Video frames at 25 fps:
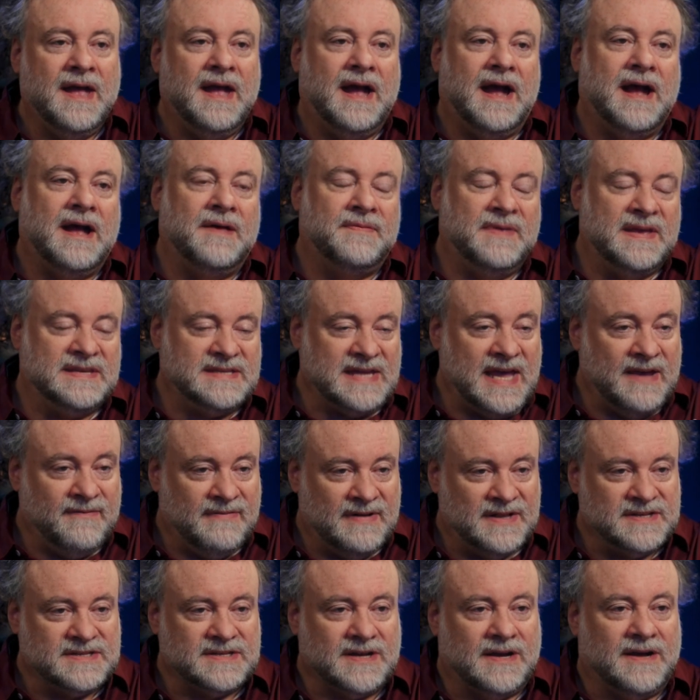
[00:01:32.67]
uh, there's
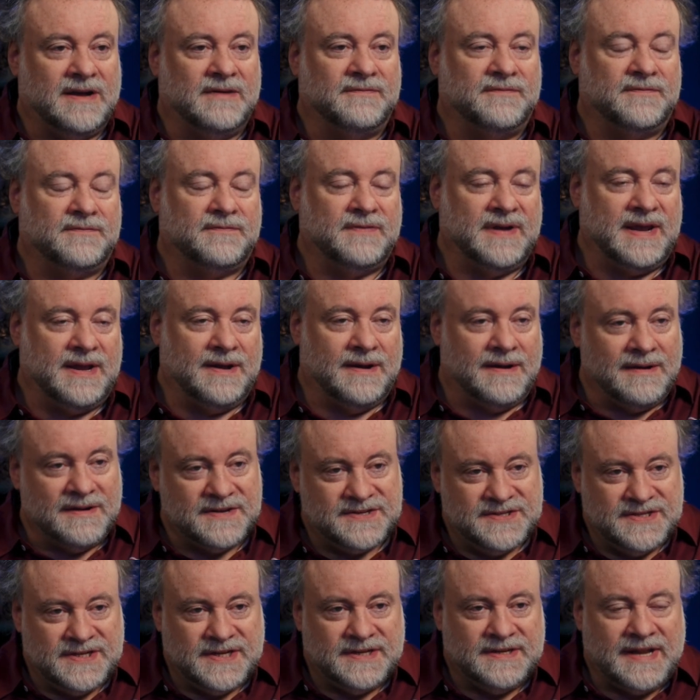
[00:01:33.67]
evidence of free
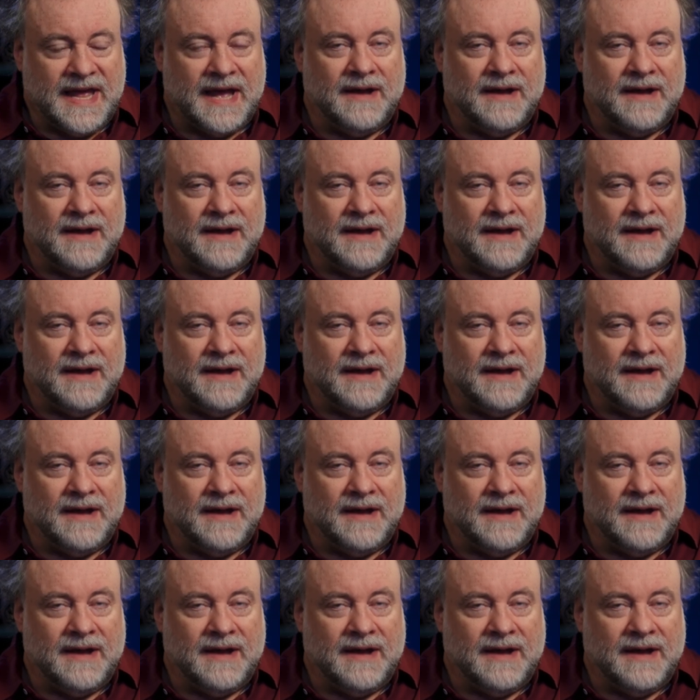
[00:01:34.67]
oxygen.